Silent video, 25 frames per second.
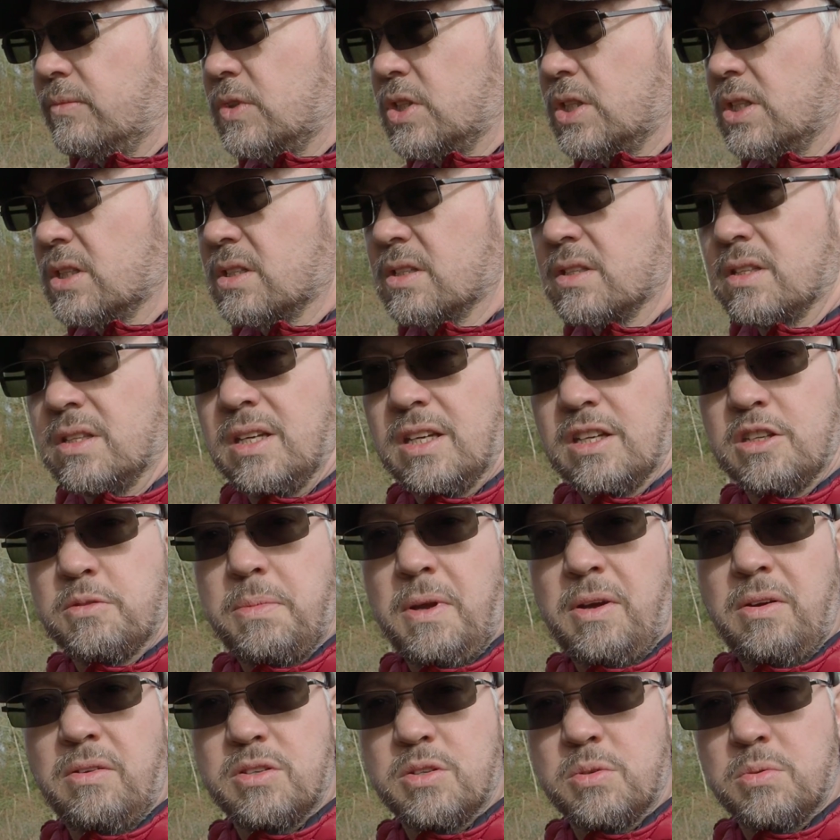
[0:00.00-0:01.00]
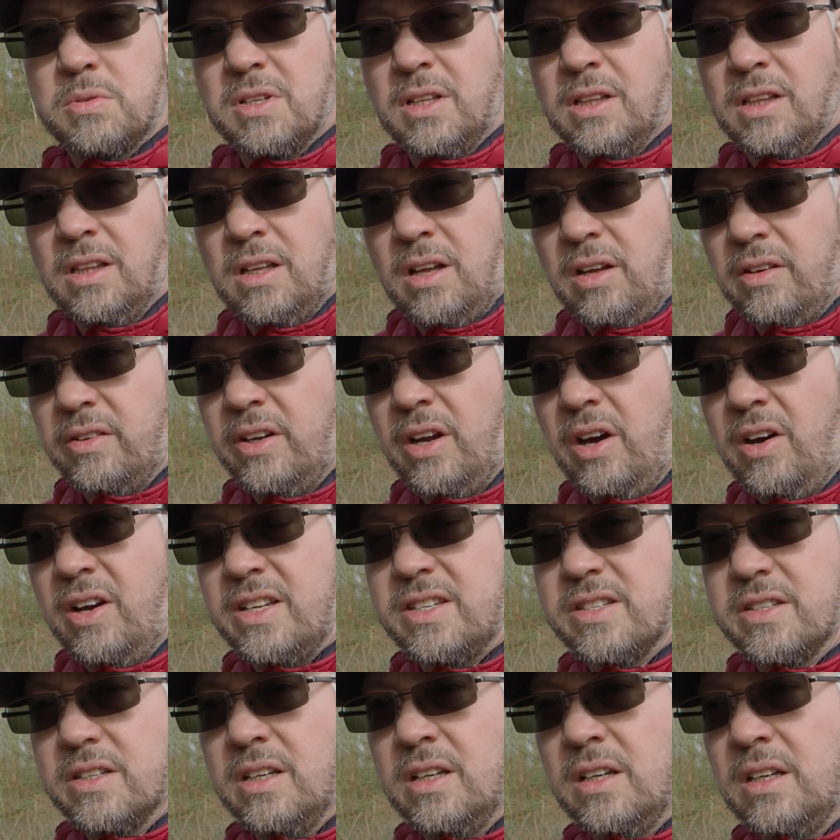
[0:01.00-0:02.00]
just because the experience was a lot
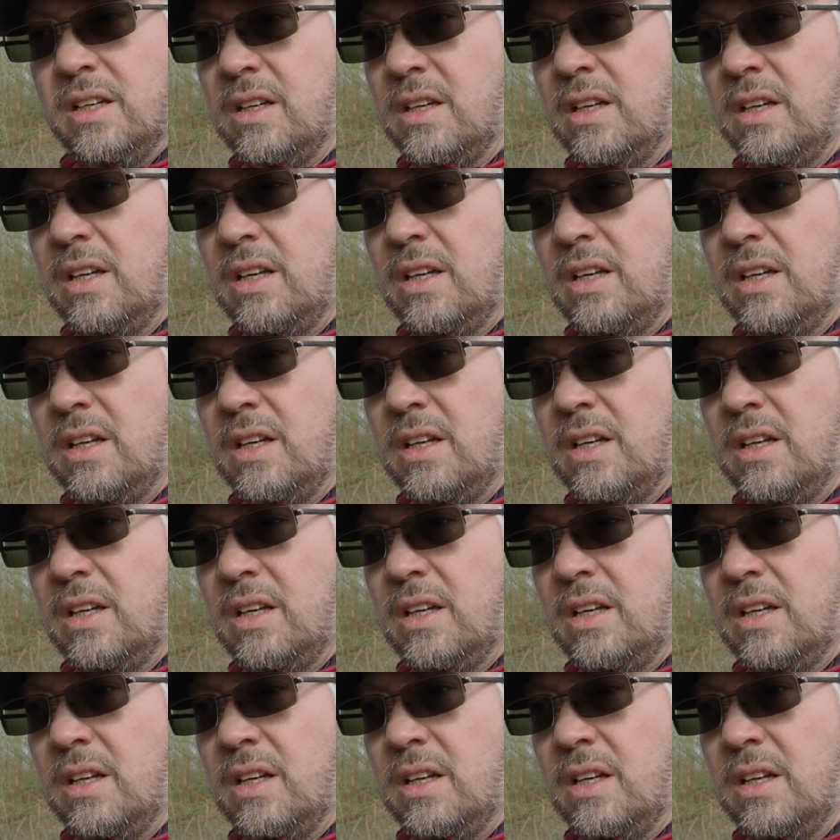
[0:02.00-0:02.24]
nicer